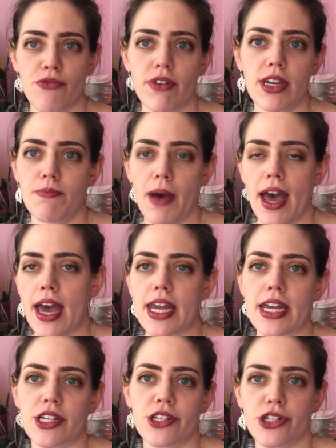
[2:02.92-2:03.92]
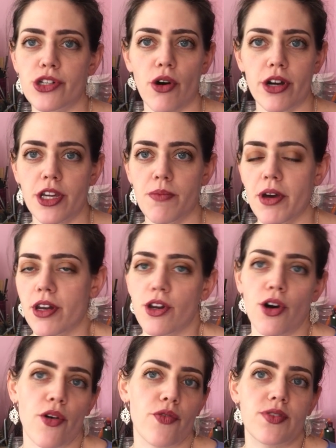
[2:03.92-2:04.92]
3-page document
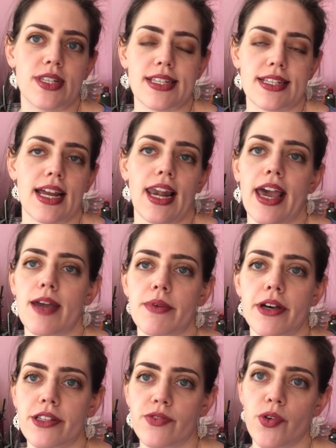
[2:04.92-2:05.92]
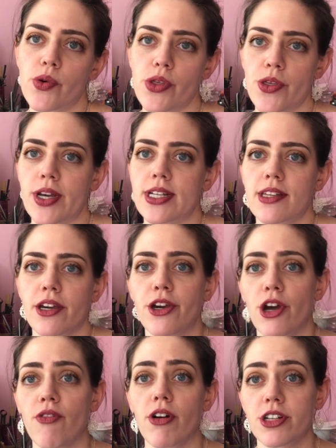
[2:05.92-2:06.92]
of disclaimers of all the things that can
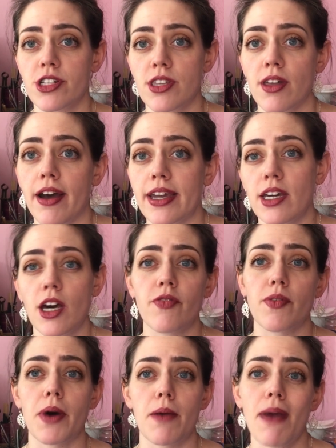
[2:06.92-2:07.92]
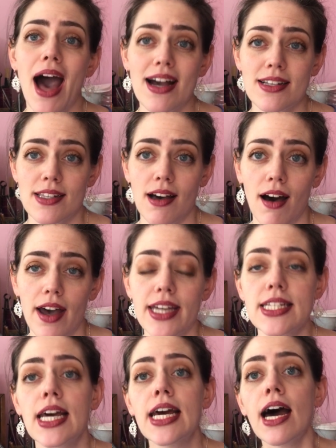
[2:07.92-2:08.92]
go wrong just so that I can cover my
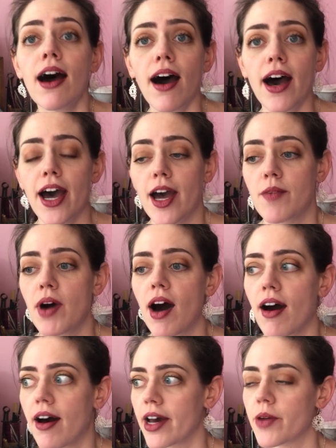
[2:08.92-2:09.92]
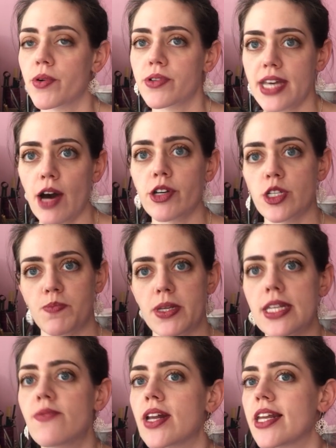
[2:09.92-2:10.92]
backside, I will tell you
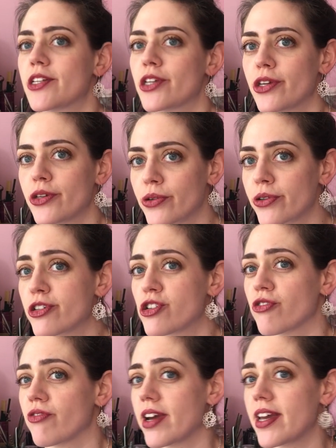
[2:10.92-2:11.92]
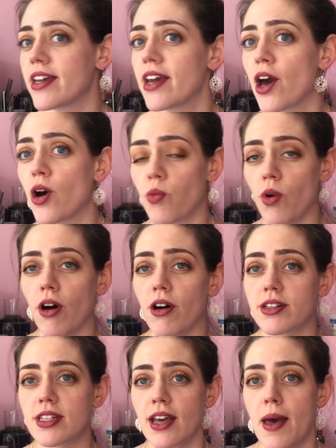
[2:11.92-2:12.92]
specifically to your jewellery
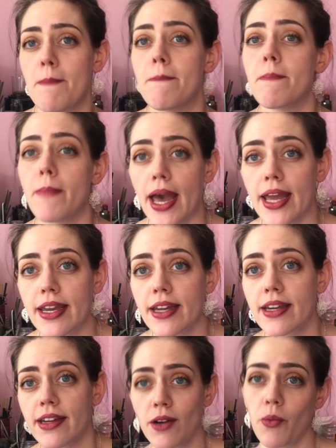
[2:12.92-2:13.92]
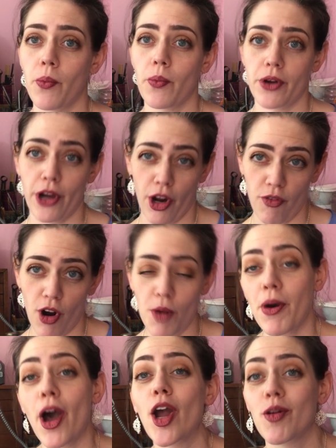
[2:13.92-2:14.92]
what may go wrong
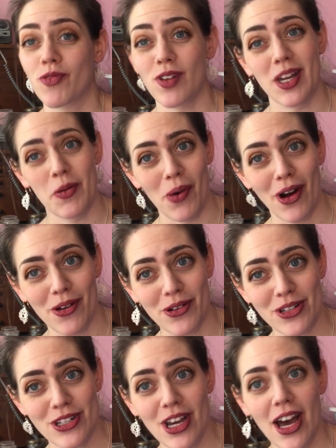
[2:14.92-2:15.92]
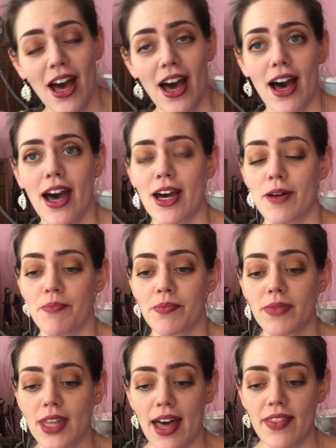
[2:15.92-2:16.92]
but hopefully won't. And
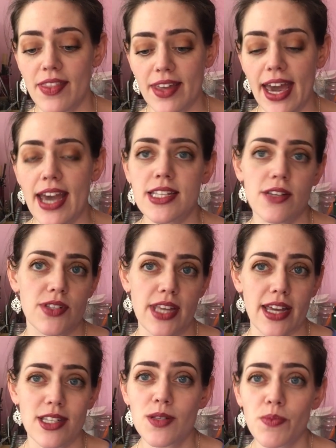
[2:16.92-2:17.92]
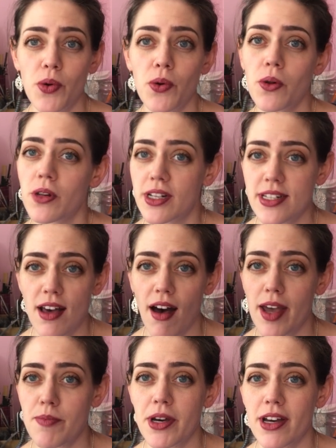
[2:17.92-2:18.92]
in the case of, say, smaller
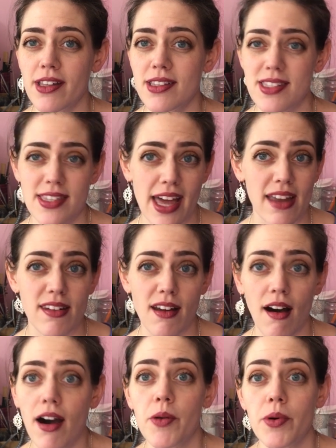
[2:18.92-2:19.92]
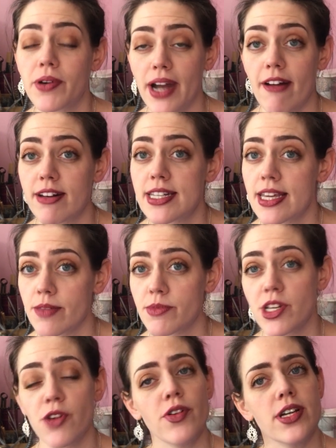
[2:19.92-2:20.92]
diamonds, then I will guarantee them.
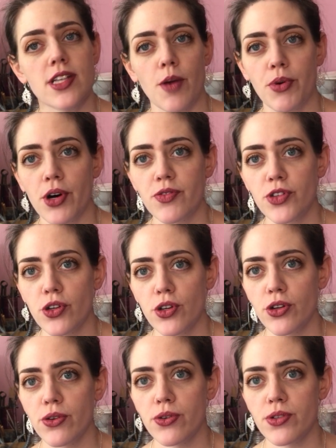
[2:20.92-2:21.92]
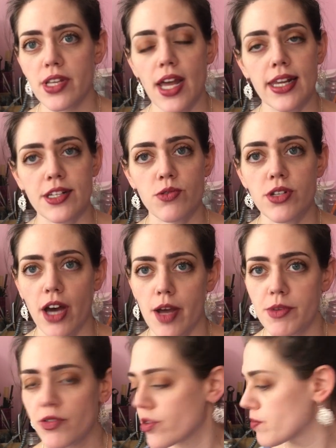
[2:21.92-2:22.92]
So for example, if you lose a little
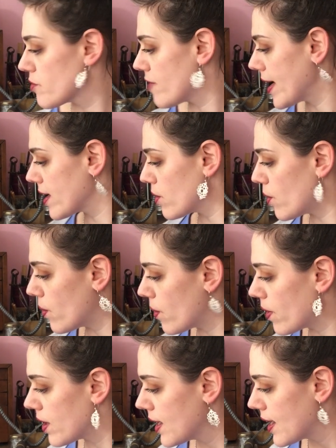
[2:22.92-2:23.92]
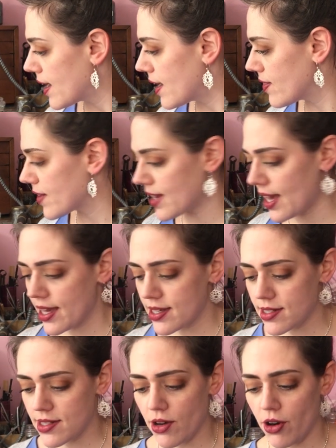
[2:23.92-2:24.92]
diamond from a ring, or in the
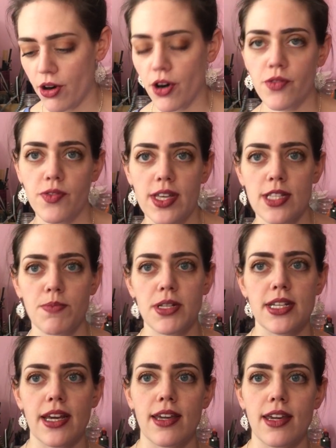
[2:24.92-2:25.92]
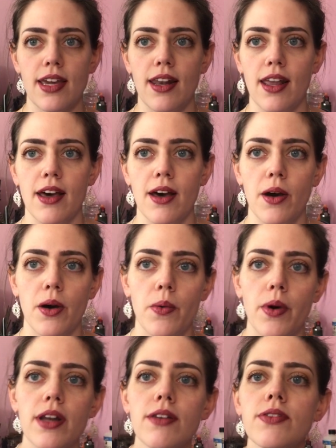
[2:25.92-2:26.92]
case of this particular
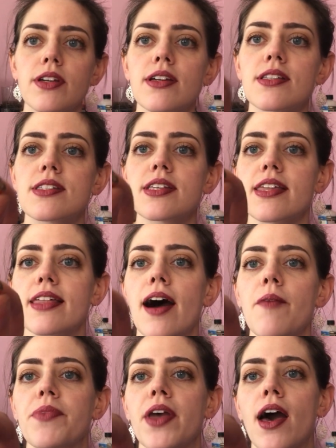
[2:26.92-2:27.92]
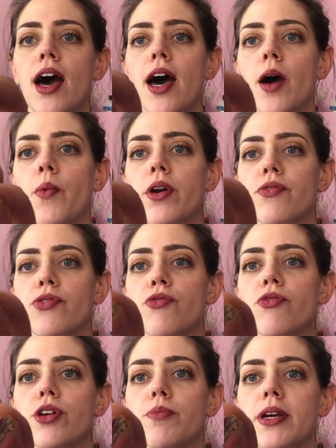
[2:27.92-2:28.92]
one, if you can see that, one of the
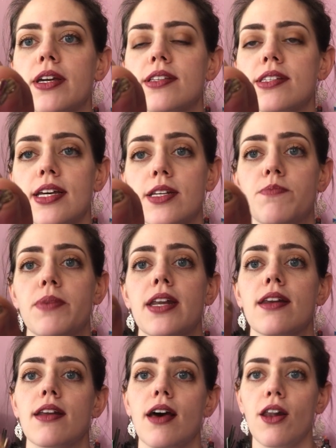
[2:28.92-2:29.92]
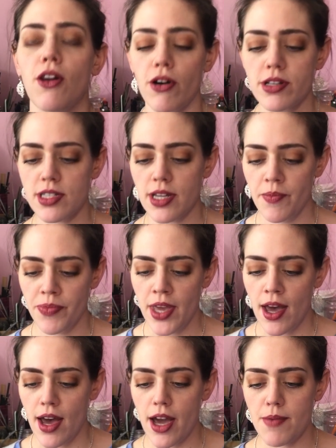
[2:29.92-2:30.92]
rubies had been lost,
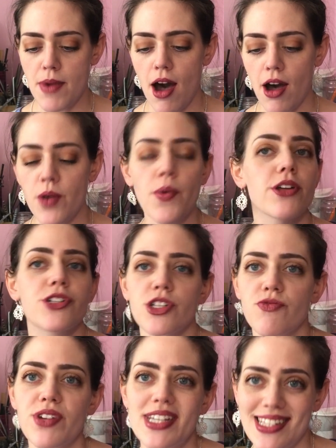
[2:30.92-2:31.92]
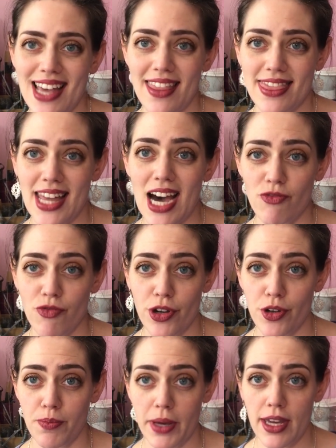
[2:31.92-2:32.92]
I won't just reset that
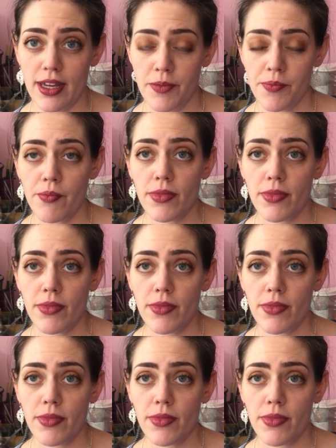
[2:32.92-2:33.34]
ruby.